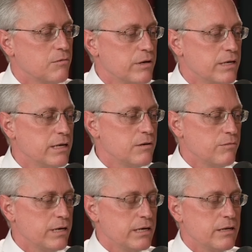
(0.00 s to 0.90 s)
We
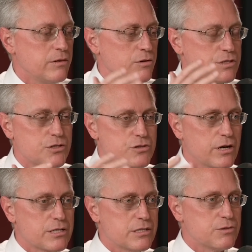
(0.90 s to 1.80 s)
need those
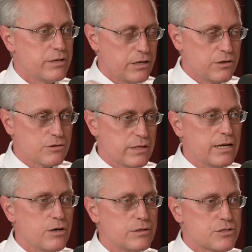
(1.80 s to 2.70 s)
instructions. We need those
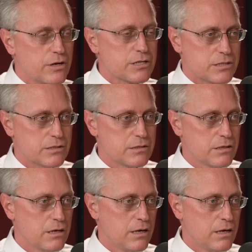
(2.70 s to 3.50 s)
Lego instructions.